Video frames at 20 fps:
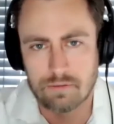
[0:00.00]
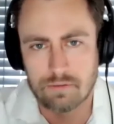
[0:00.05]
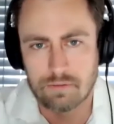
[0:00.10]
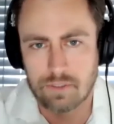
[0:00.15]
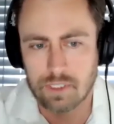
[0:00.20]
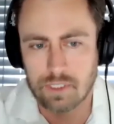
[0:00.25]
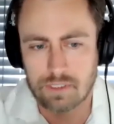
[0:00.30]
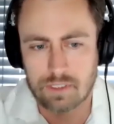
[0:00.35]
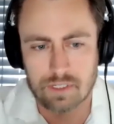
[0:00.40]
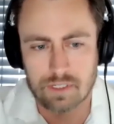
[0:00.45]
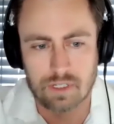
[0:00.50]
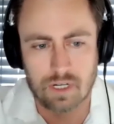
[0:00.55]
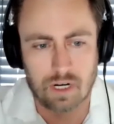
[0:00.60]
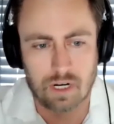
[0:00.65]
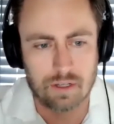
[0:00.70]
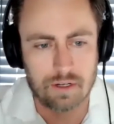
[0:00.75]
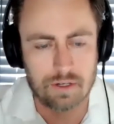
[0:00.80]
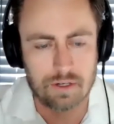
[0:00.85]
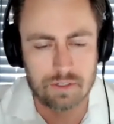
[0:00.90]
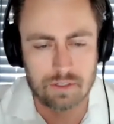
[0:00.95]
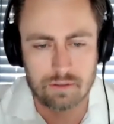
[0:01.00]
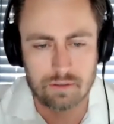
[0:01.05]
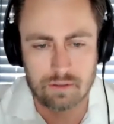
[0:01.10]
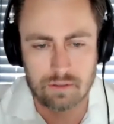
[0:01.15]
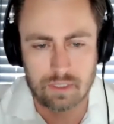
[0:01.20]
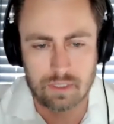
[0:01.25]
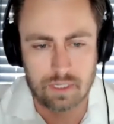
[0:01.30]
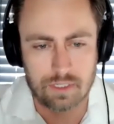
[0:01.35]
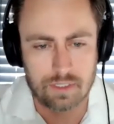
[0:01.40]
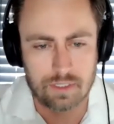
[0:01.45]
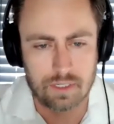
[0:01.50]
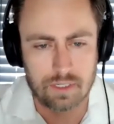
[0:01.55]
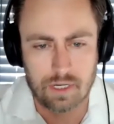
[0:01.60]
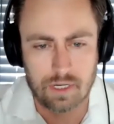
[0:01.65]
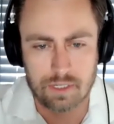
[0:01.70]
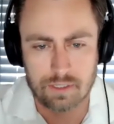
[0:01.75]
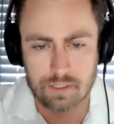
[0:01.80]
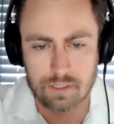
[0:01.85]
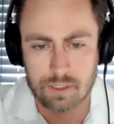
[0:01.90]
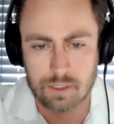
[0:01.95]
Just his knowledge and his
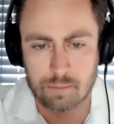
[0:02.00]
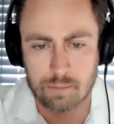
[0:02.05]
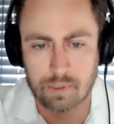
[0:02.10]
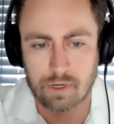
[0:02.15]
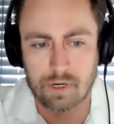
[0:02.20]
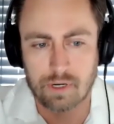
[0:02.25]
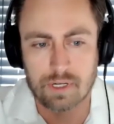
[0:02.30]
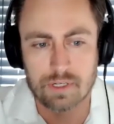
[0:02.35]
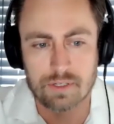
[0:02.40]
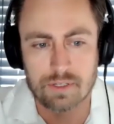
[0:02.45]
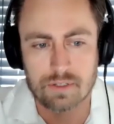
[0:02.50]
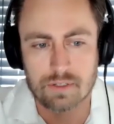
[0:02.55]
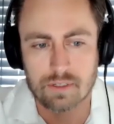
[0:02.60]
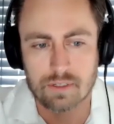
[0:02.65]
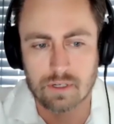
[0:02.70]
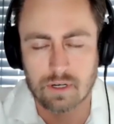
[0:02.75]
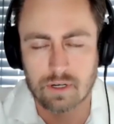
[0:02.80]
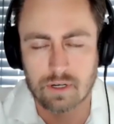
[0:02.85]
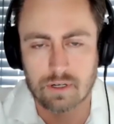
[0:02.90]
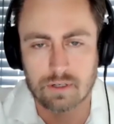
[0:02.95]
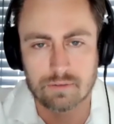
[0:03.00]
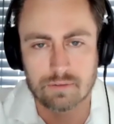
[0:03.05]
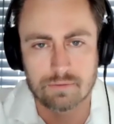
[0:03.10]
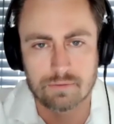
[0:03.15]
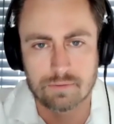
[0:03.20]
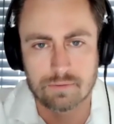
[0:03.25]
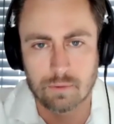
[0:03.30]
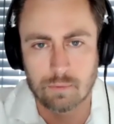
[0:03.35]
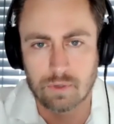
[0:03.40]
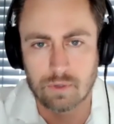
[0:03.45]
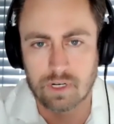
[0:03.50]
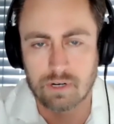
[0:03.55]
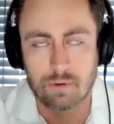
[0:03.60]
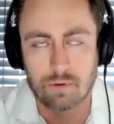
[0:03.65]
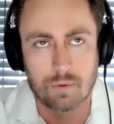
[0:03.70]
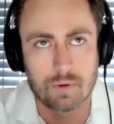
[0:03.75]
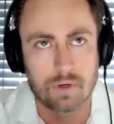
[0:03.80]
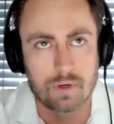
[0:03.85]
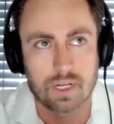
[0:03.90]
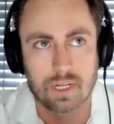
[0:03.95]
his experience uh, from what
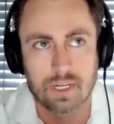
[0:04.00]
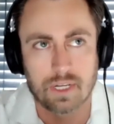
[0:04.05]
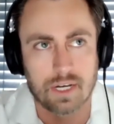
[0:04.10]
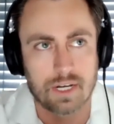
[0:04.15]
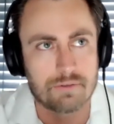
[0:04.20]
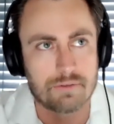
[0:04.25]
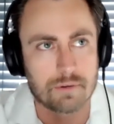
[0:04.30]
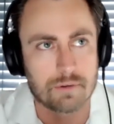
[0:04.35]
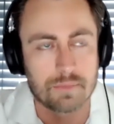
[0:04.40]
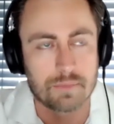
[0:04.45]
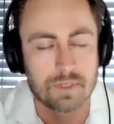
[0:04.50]
everyone can gain from